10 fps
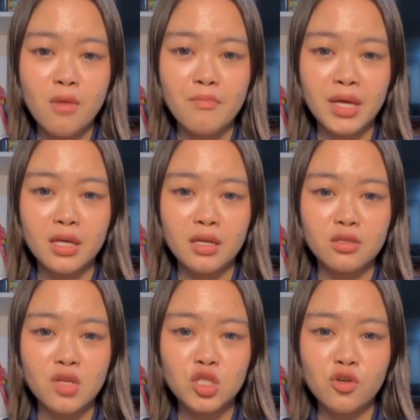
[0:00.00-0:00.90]
making
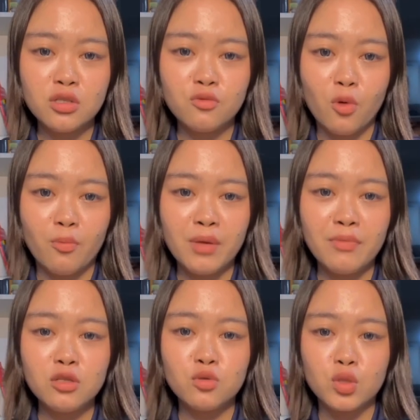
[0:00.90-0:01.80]
it dangerous for
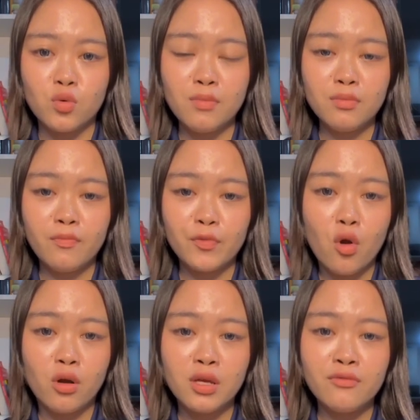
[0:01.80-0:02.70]
people to swim
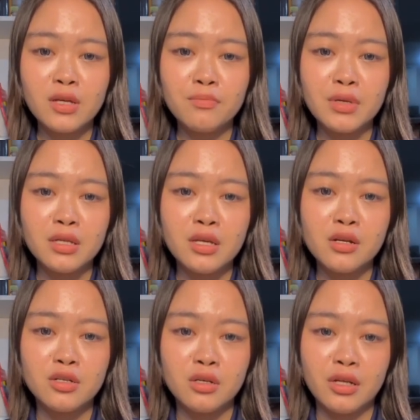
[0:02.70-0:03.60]
or even be
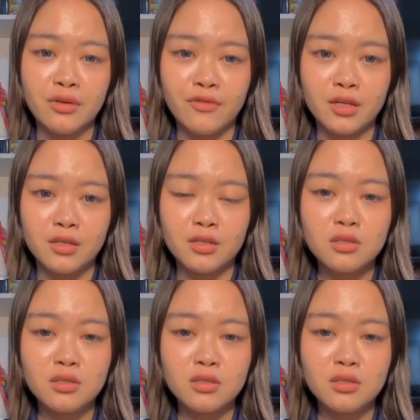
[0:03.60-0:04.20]
near the river.